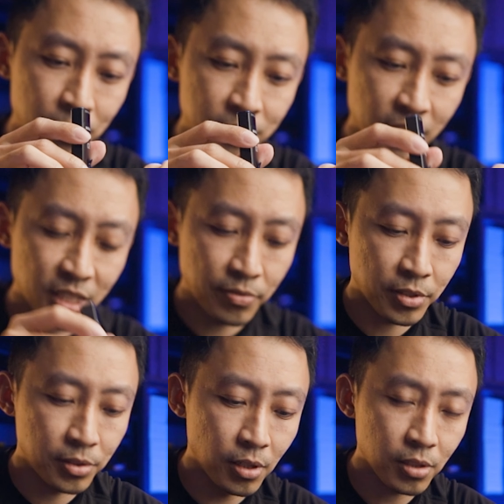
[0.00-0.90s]
just have a
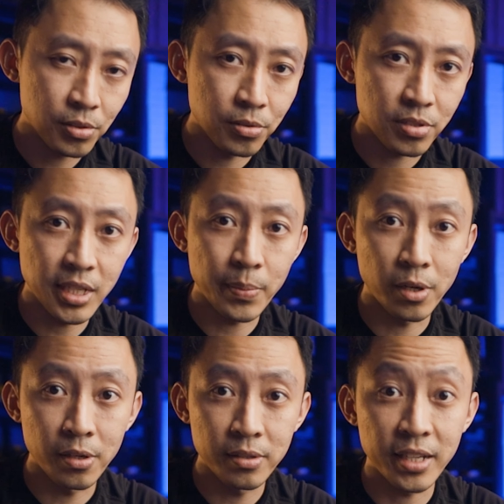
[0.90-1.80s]
dock to snap
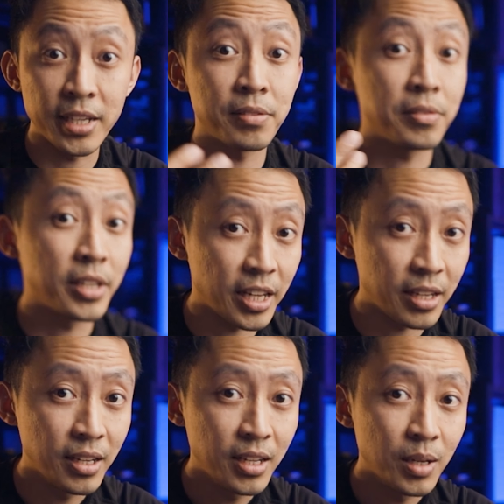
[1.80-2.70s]
on at the end of the day,